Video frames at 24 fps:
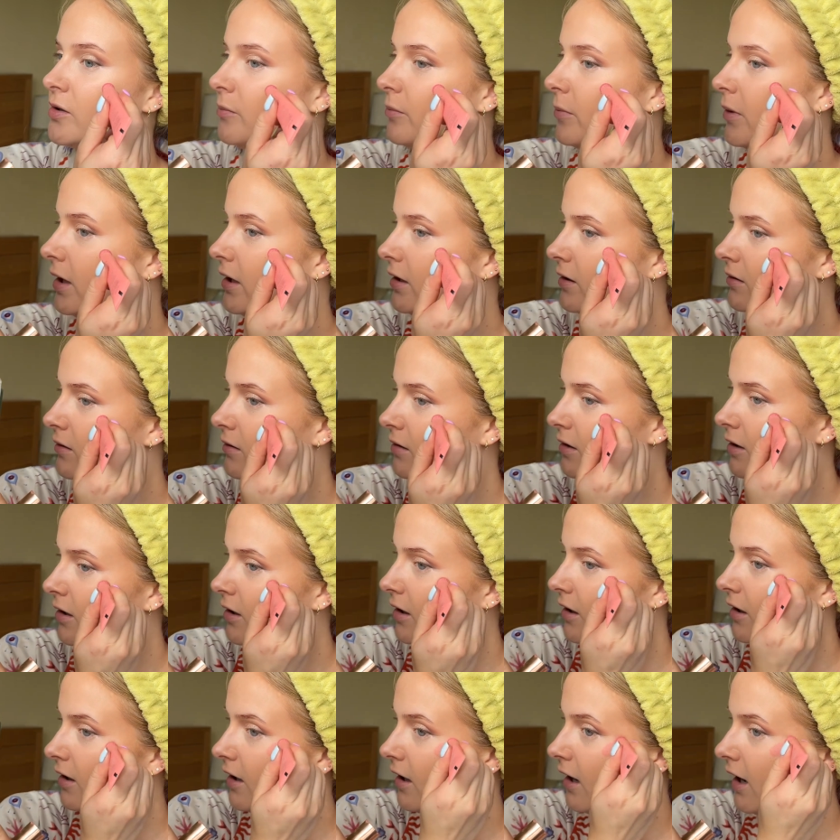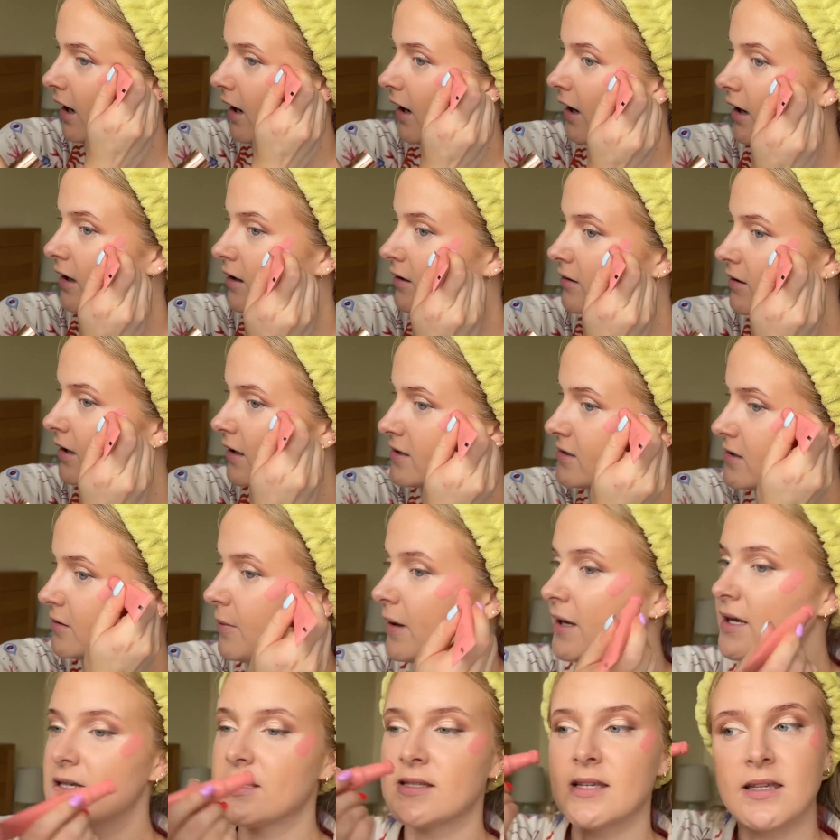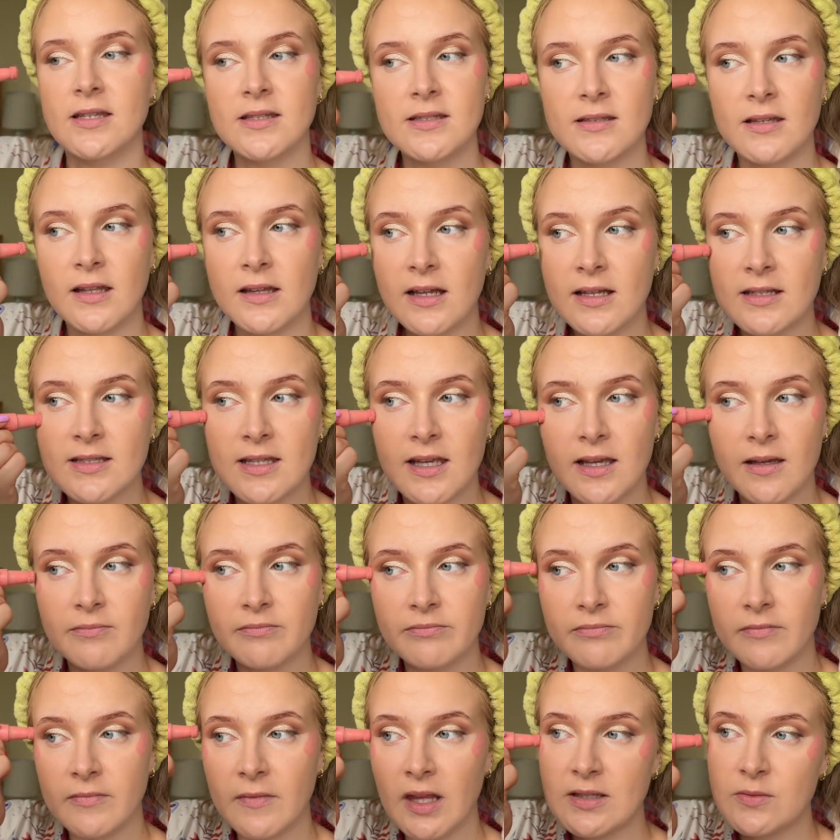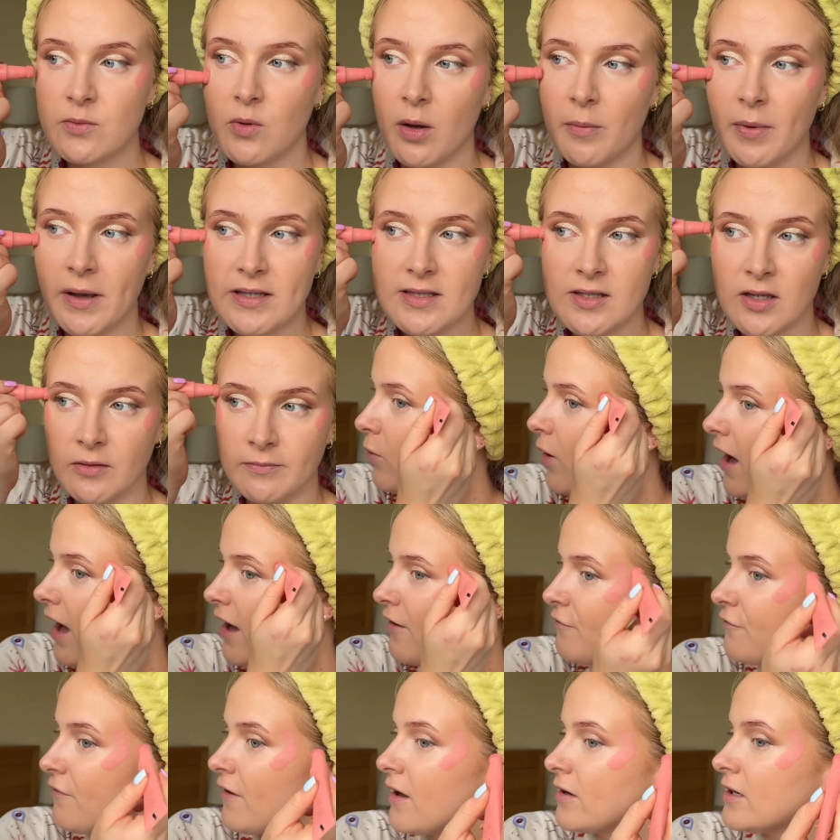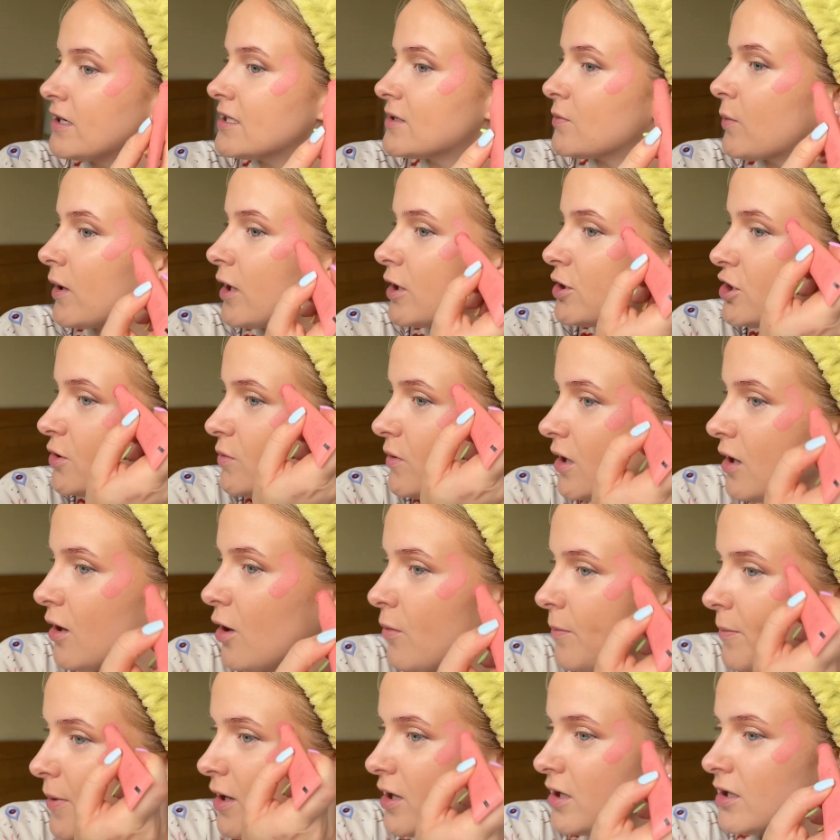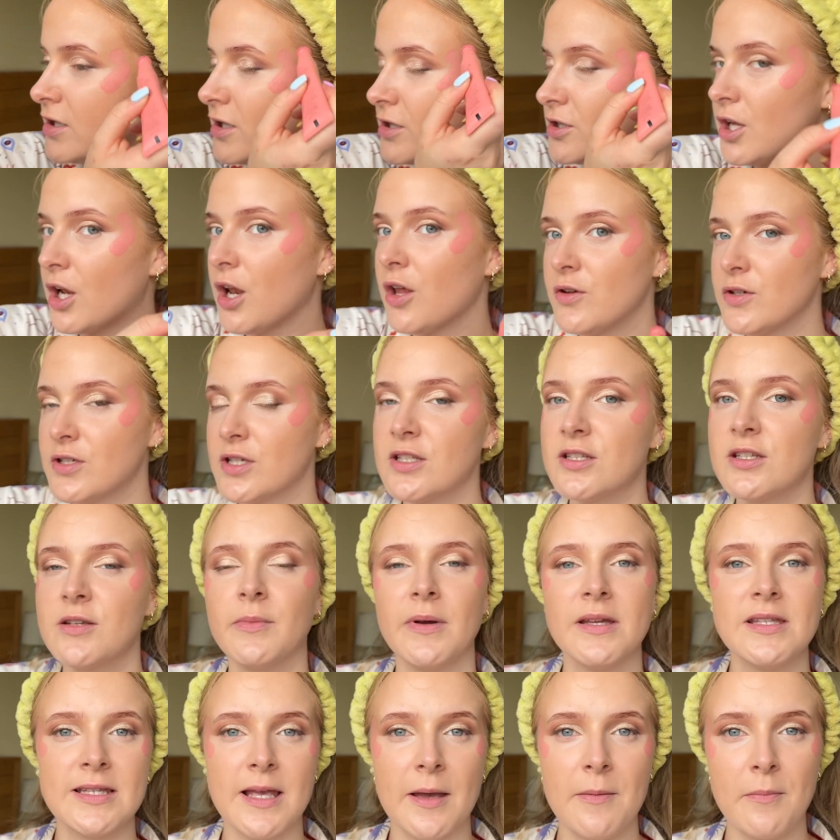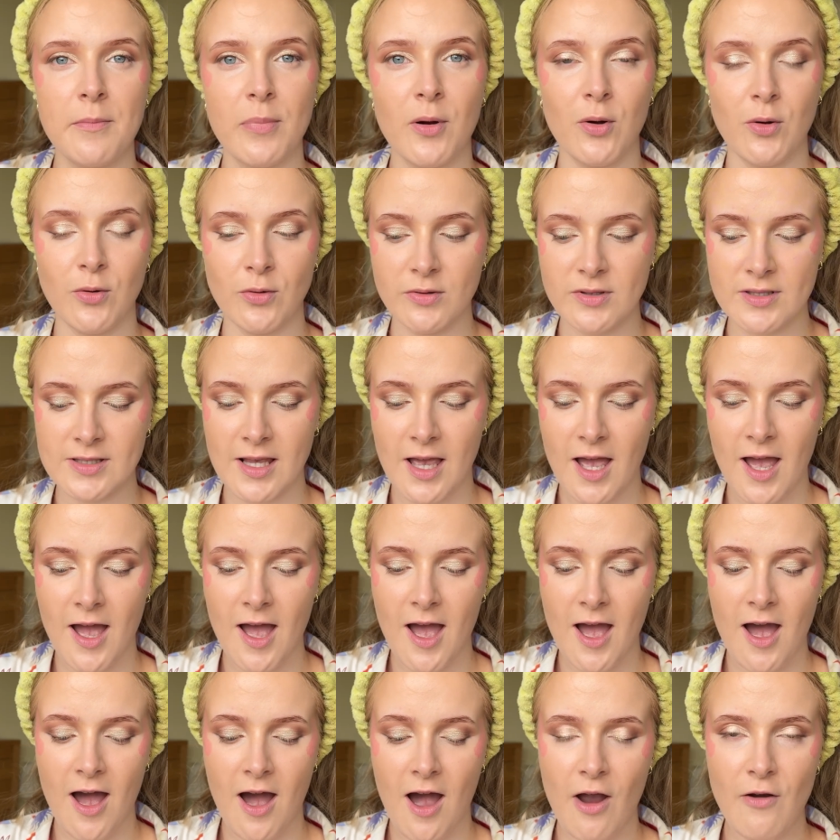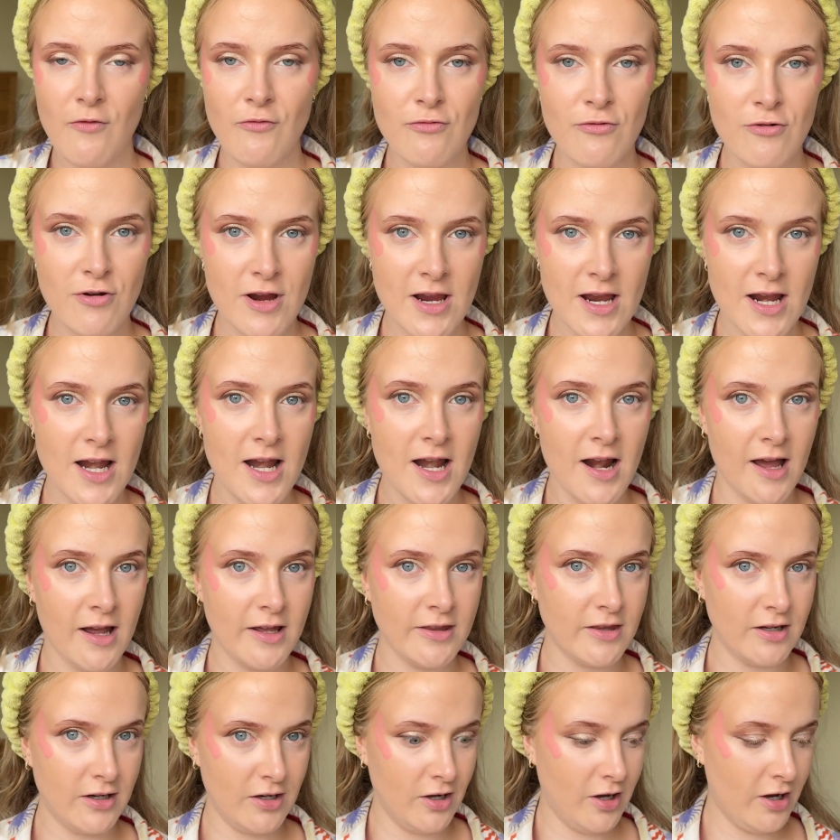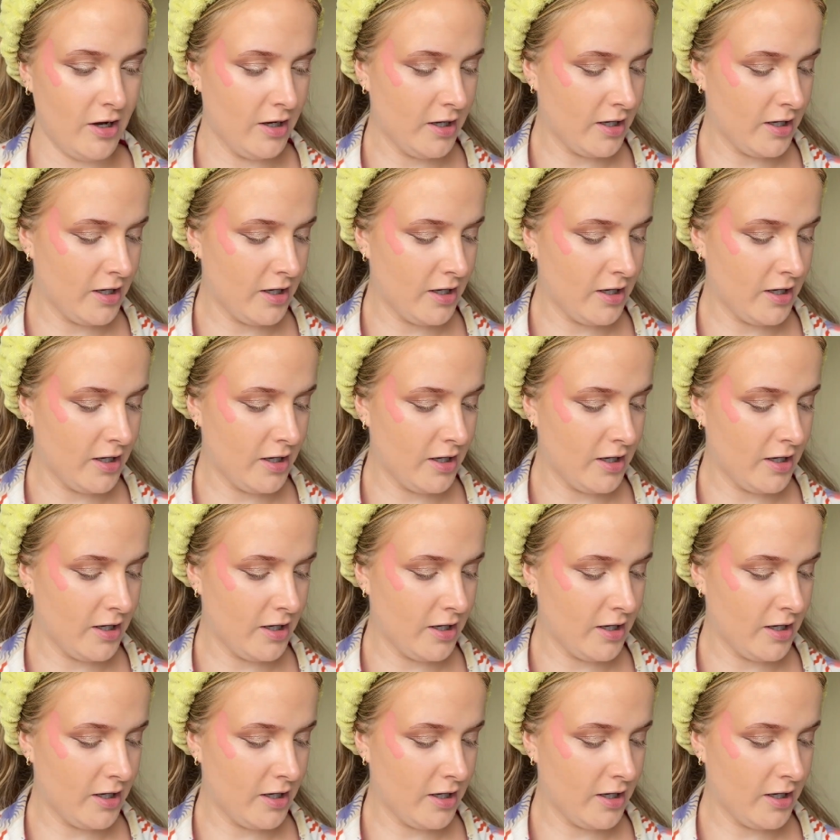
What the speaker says: me. And that's the basis, and that's it. That's what I base it on. What I have found is when I do it up close to my temples, I really like the look.